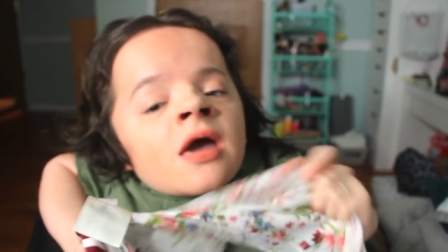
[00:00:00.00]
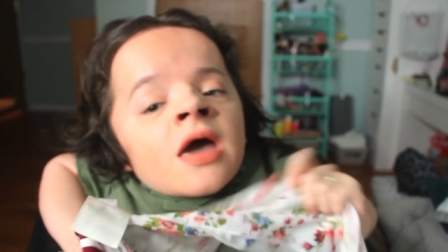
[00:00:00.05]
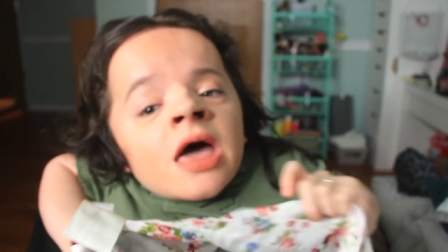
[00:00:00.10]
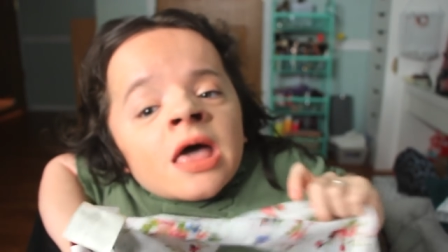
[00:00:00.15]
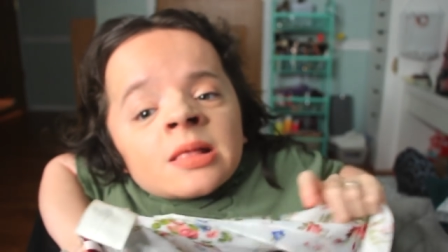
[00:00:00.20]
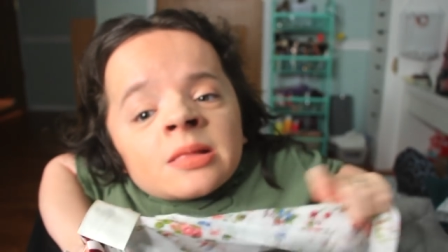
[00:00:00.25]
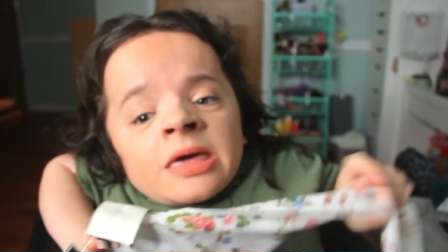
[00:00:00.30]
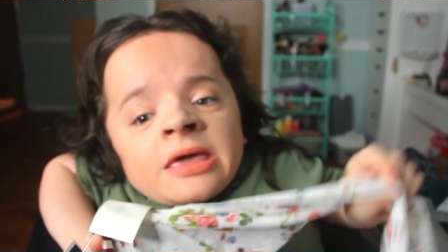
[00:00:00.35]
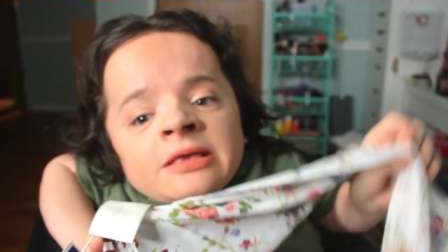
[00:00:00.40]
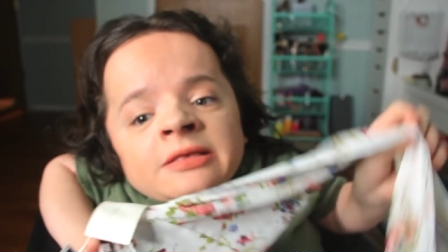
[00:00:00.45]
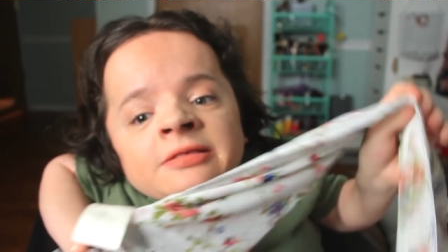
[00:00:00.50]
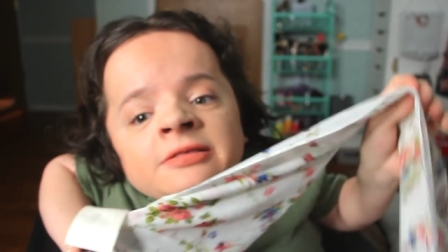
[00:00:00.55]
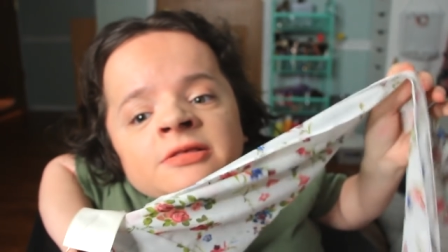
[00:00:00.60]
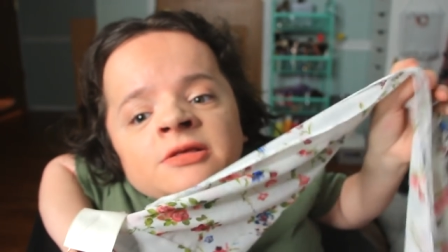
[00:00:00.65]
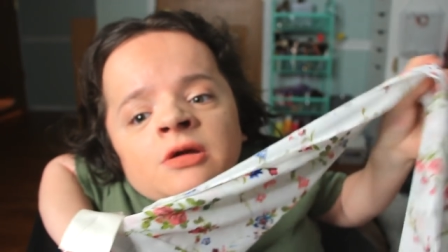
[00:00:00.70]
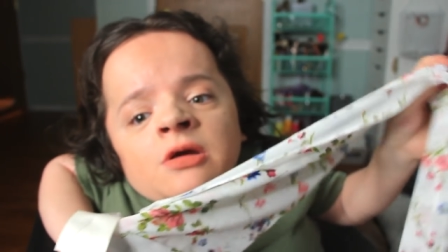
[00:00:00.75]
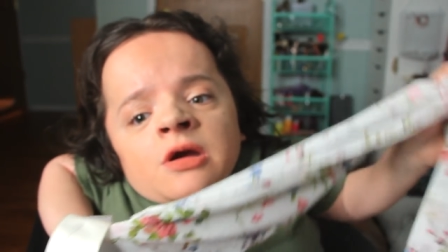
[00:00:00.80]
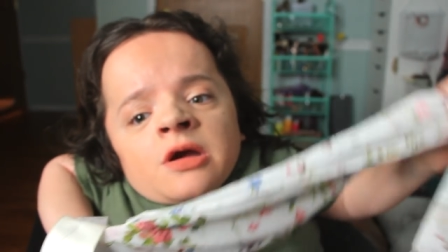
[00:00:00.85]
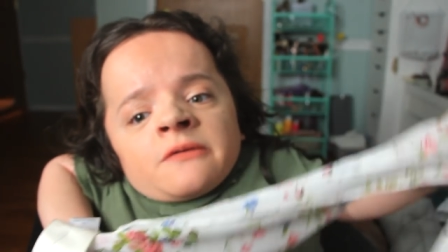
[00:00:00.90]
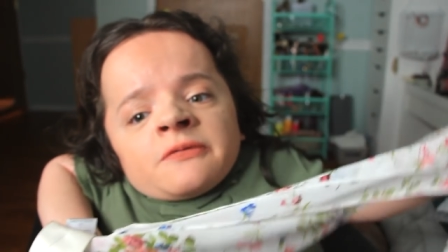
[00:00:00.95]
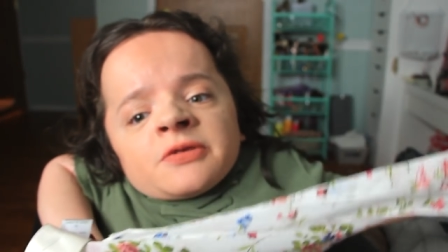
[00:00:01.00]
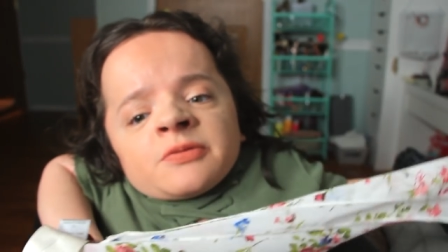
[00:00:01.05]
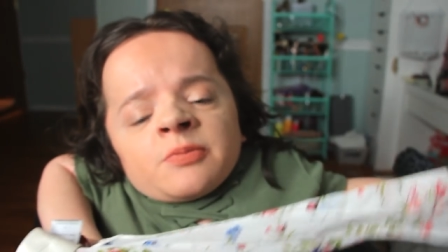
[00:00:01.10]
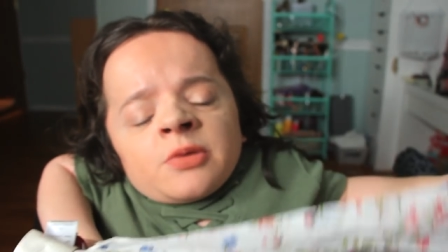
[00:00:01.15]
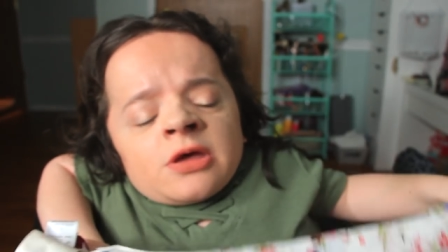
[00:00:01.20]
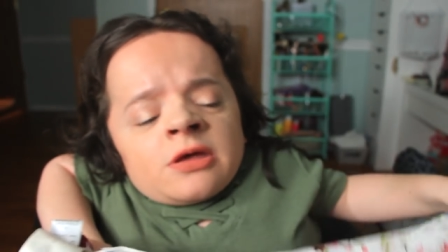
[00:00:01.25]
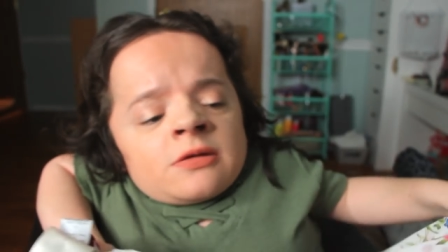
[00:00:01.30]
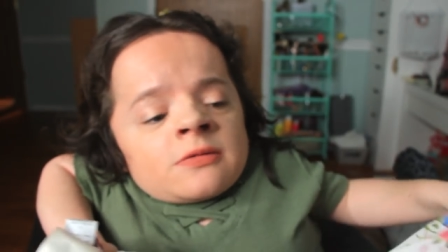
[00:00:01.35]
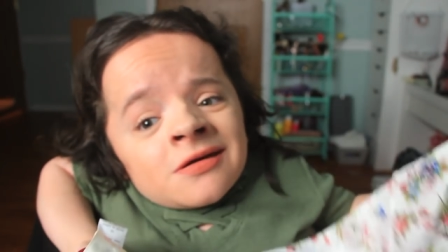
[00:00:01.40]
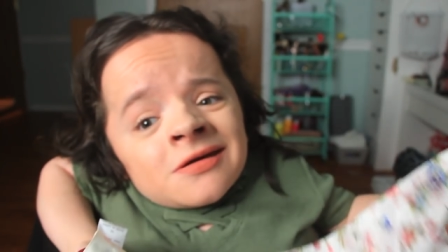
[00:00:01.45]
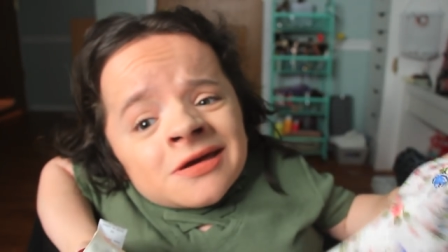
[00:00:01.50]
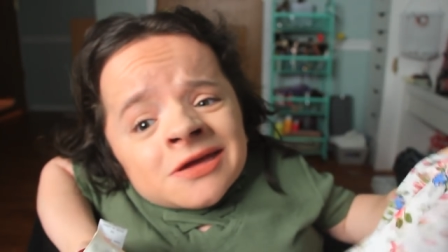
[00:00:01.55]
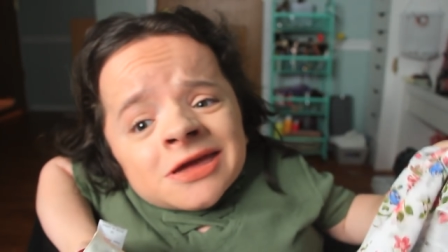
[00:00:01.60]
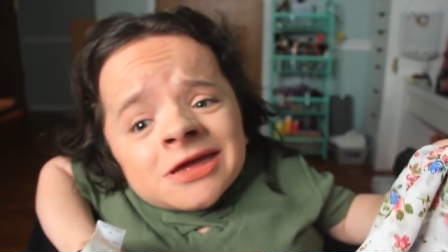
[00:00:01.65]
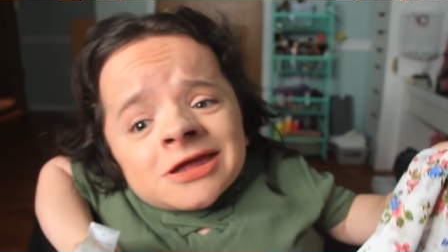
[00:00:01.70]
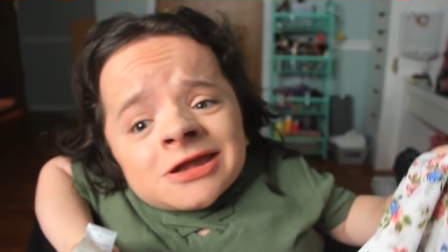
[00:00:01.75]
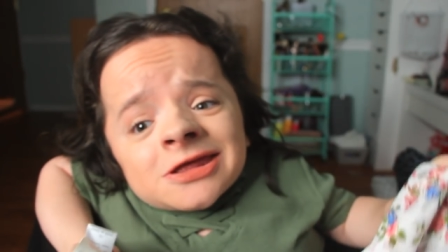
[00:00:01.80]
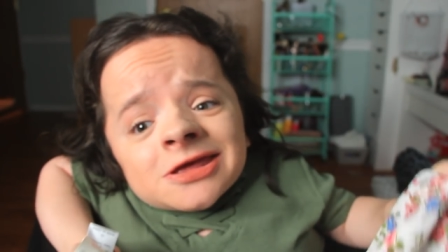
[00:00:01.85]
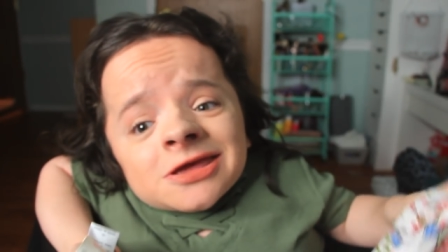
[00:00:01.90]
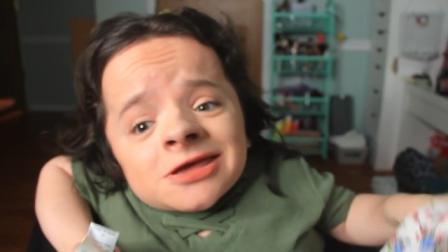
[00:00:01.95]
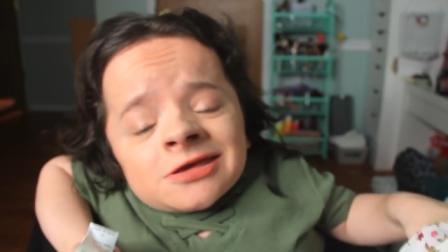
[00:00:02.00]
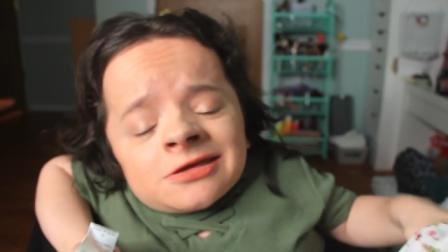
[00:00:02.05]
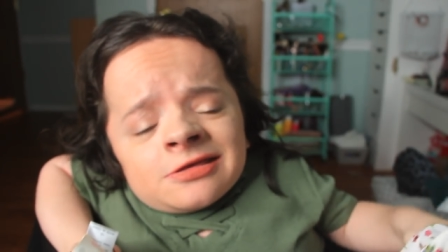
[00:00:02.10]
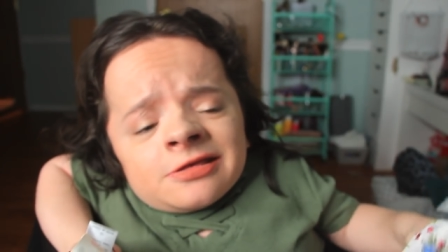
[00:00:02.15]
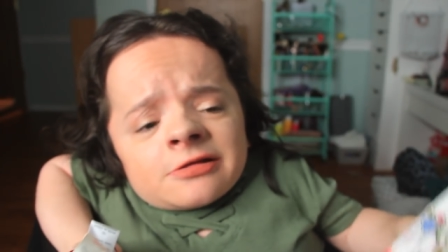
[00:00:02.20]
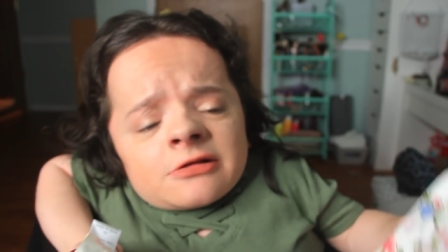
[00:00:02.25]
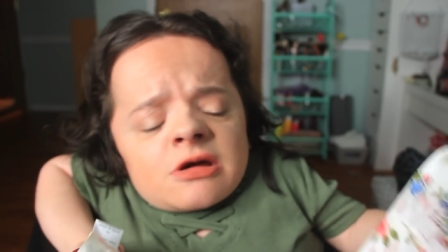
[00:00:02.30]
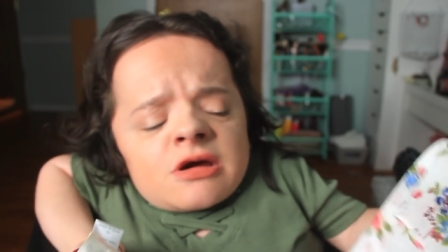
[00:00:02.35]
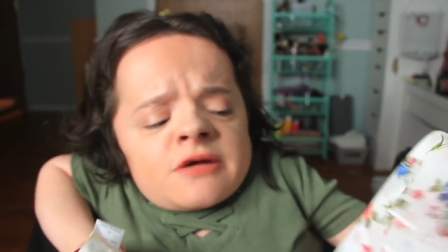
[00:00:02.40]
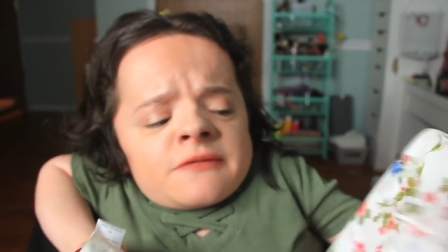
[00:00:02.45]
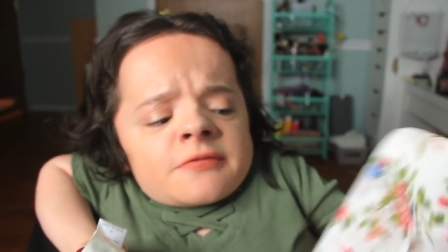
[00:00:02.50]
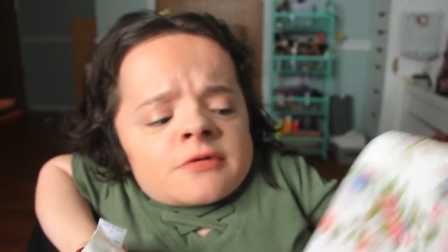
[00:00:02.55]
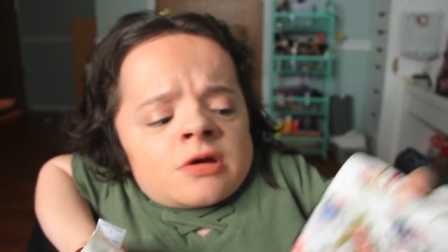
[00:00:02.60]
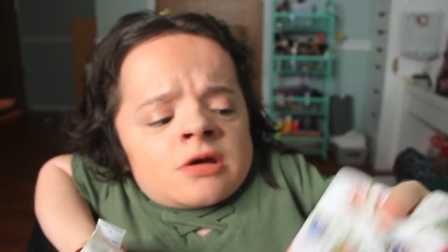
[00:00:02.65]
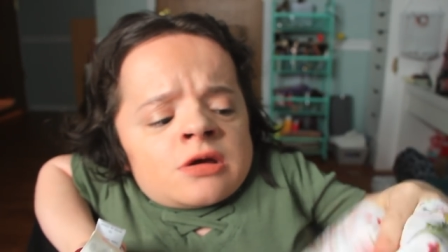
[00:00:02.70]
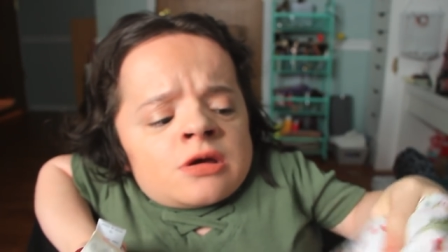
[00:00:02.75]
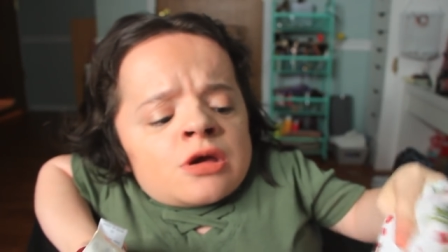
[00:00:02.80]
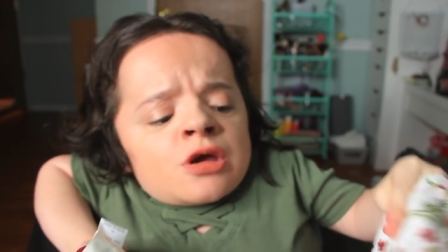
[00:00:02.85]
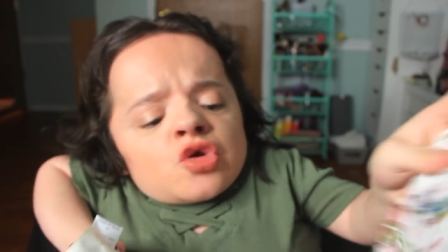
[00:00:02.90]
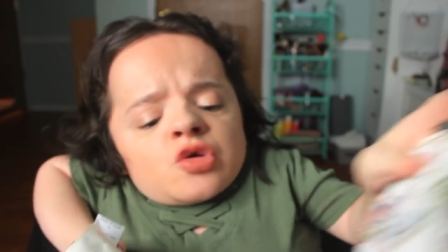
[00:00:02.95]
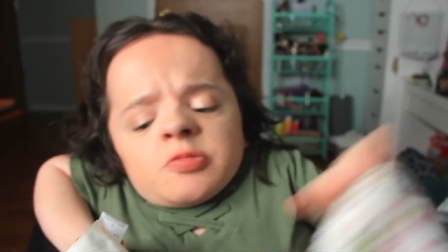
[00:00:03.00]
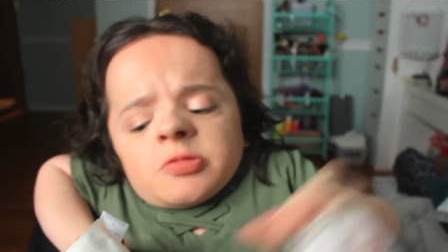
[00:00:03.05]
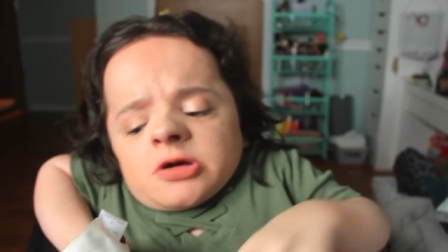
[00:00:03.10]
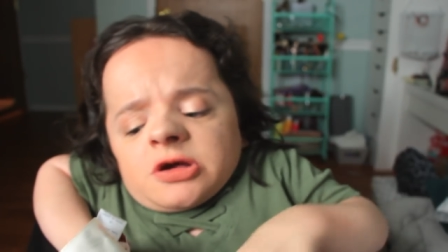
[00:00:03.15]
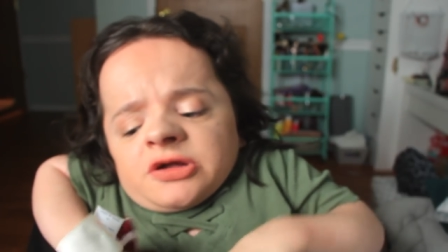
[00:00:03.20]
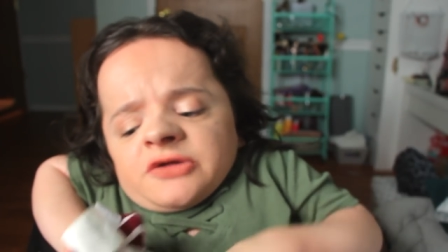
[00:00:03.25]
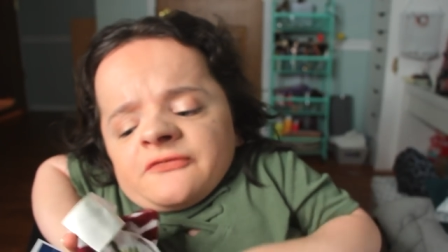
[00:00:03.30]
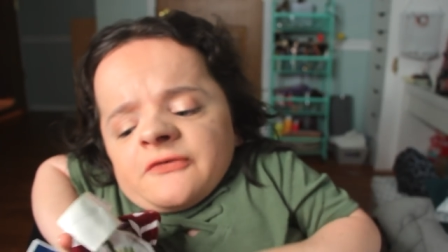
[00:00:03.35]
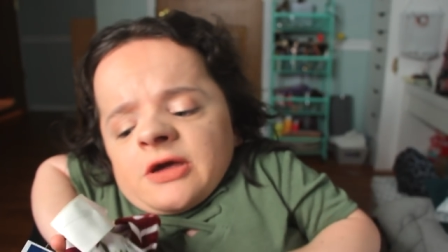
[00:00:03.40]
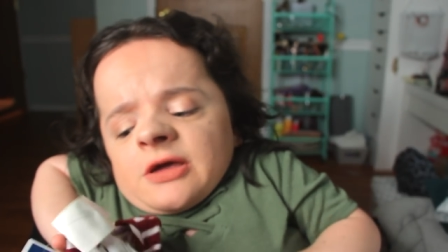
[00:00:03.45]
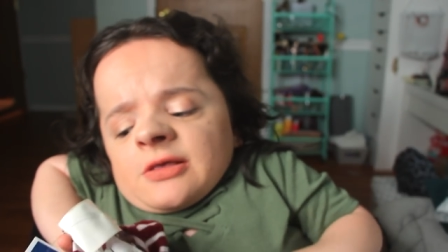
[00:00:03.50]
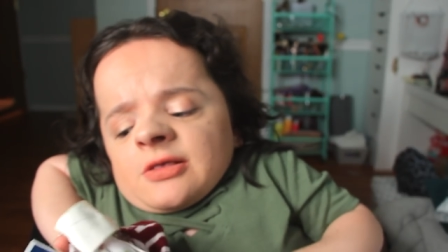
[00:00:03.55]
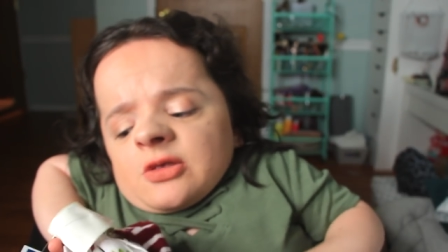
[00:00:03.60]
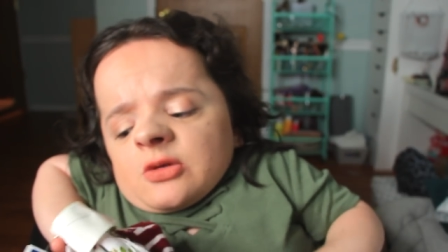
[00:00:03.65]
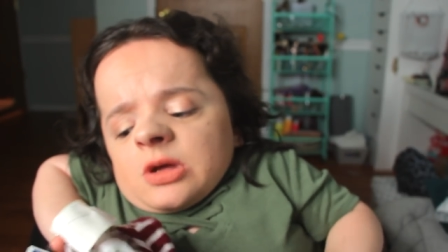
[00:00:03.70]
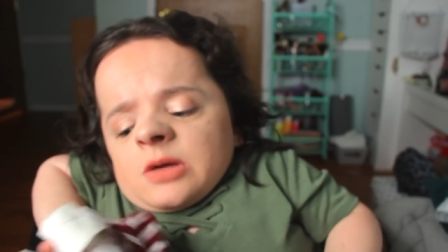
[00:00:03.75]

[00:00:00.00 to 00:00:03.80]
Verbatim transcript: I like scarves, but again, kids scarves are super hard to find.